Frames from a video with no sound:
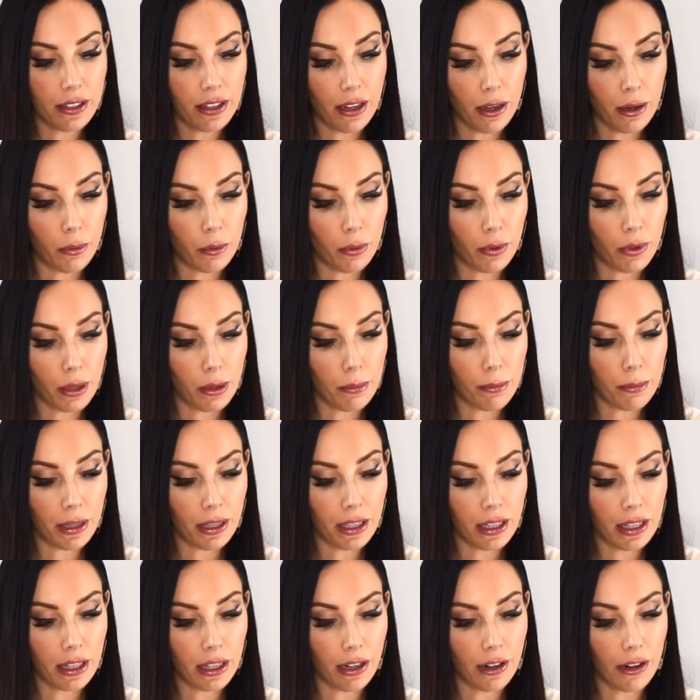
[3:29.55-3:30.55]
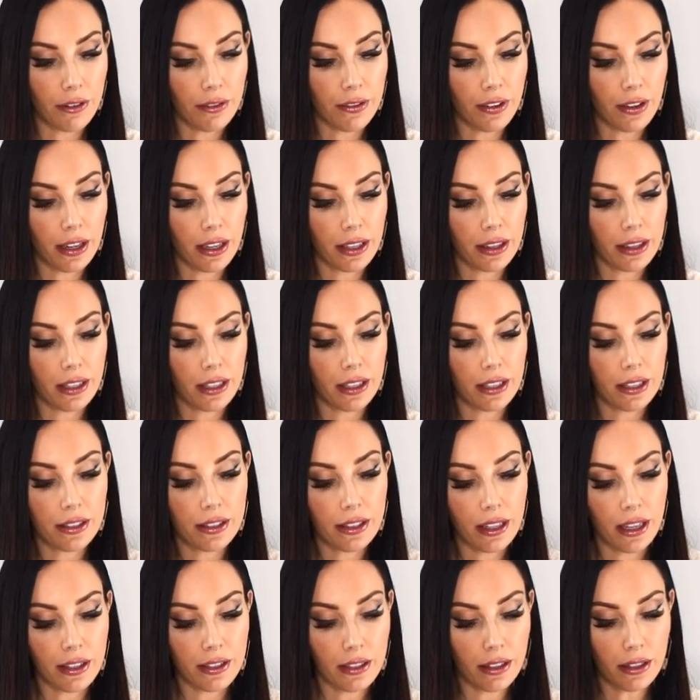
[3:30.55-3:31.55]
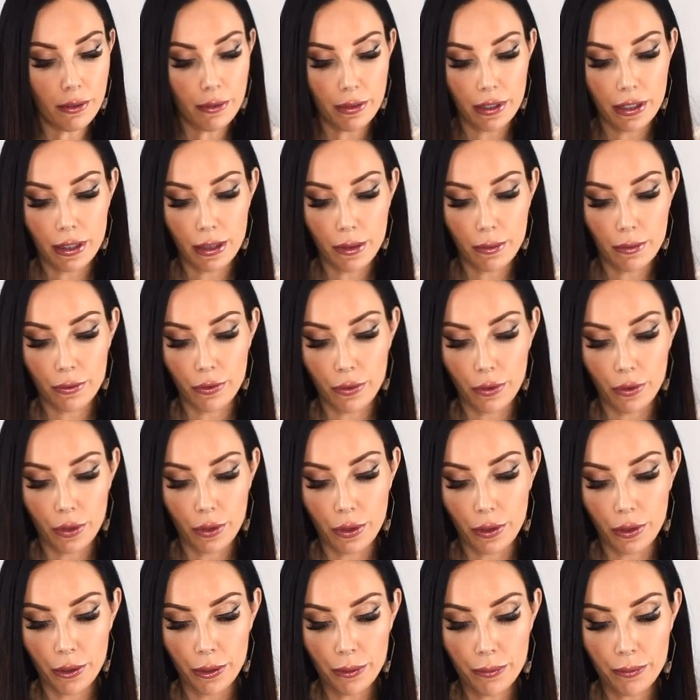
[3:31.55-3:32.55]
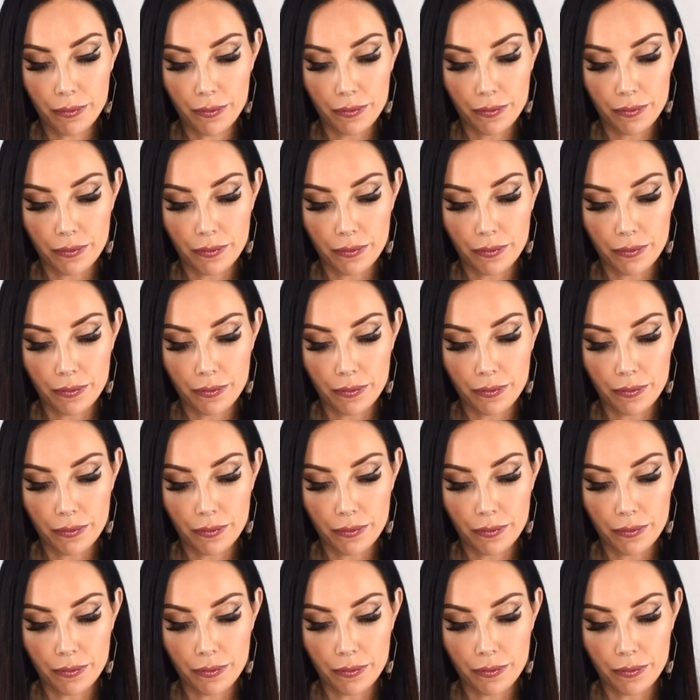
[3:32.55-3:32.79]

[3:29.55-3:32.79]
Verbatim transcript: I will then be clarifying these as I read them for you.